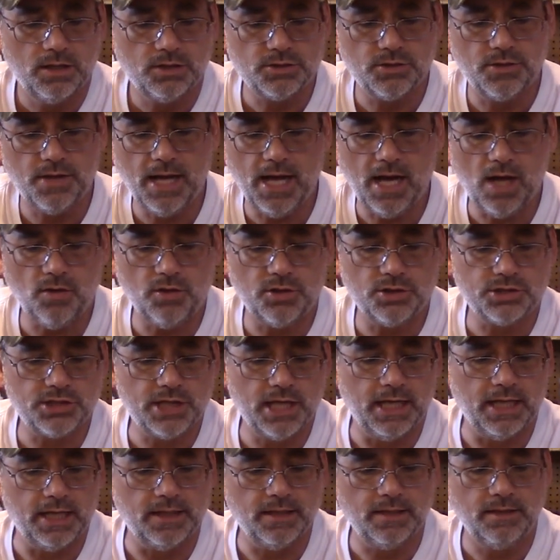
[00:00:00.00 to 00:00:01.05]
So now they're
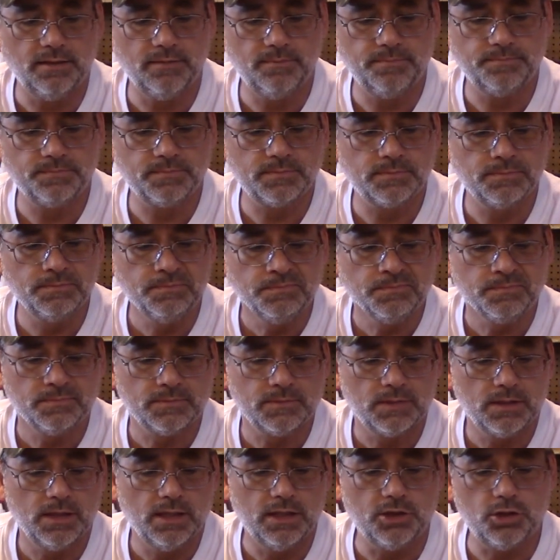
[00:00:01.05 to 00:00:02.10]
saying
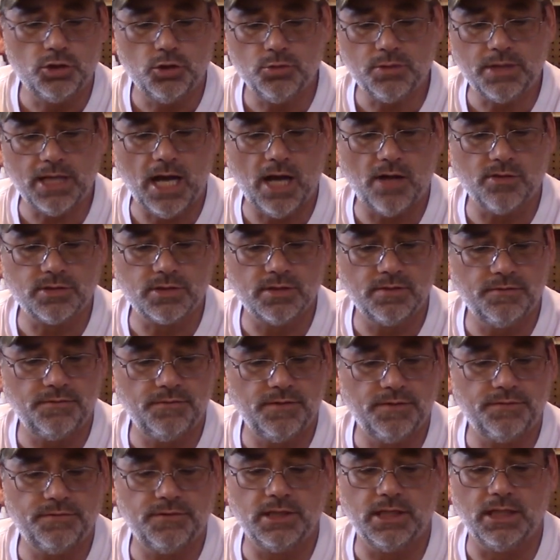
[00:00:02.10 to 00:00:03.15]
in
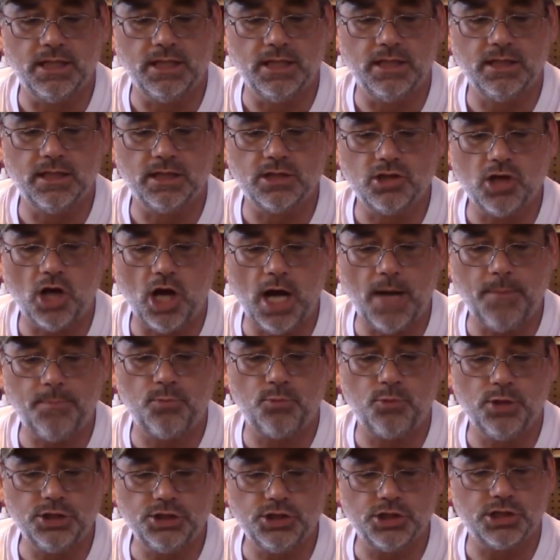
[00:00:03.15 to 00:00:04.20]
2015, the top
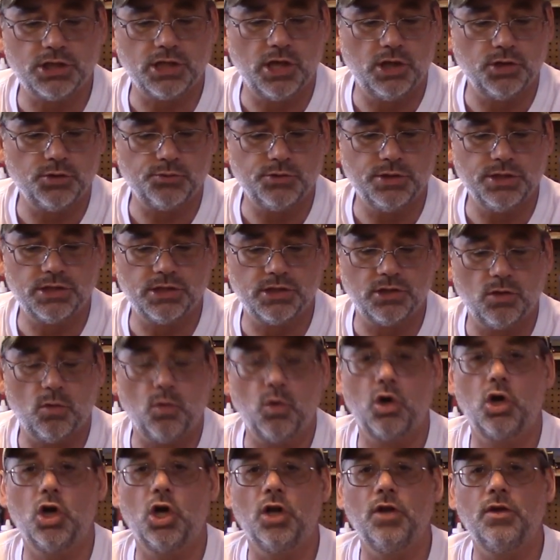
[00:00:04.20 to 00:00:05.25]
richest countries in the
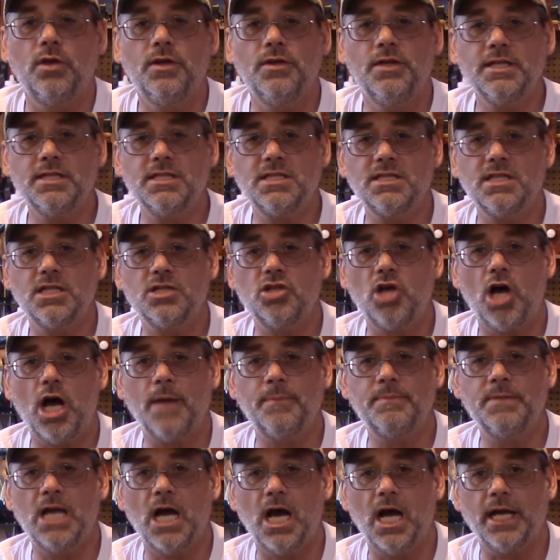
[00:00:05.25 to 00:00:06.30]
world, this is the
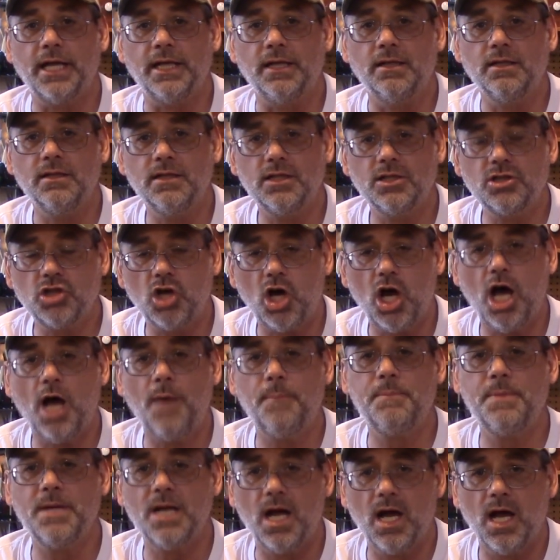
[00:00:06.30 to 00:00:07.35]
top nine, the
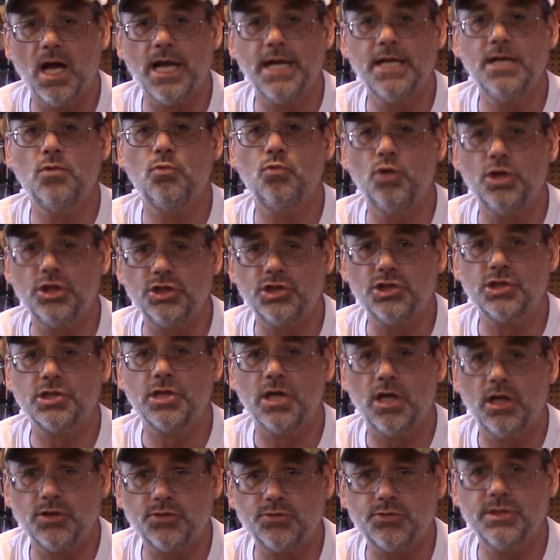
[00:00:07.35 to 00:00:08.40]
top nine richest
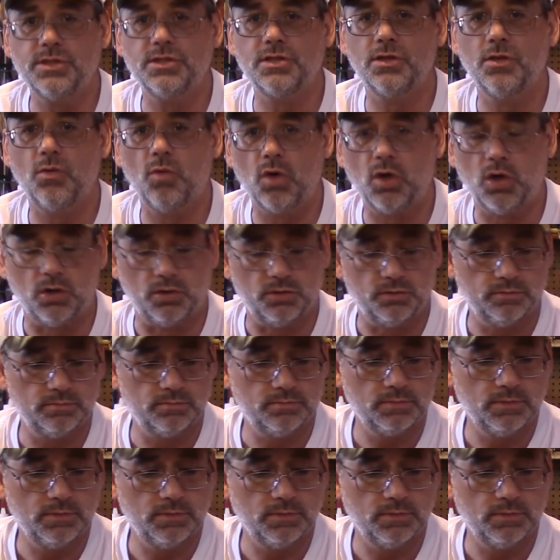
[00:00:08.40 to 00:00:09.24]
countries in the world.